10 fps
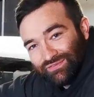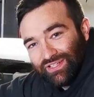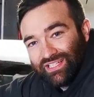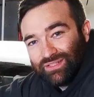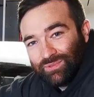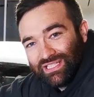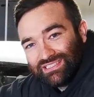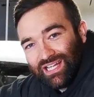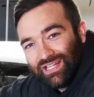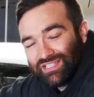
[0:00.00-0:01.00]
to think when I
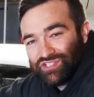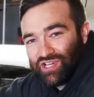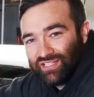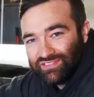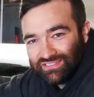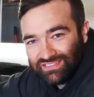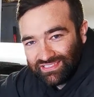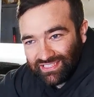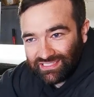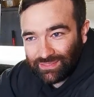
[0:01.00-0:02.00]
started this channel,
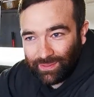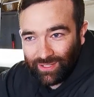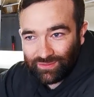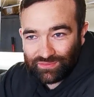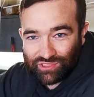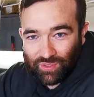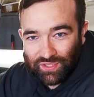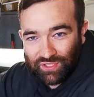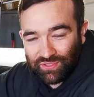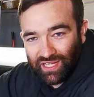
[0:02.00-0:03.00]
it's about
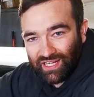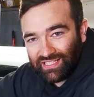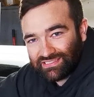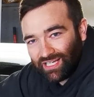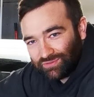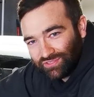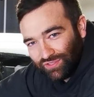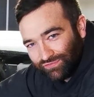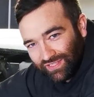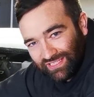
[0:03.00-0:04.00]
showing you guys how to
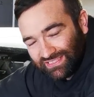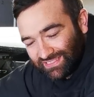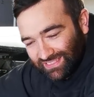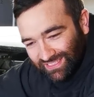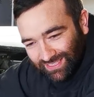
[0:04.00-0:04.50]
do things,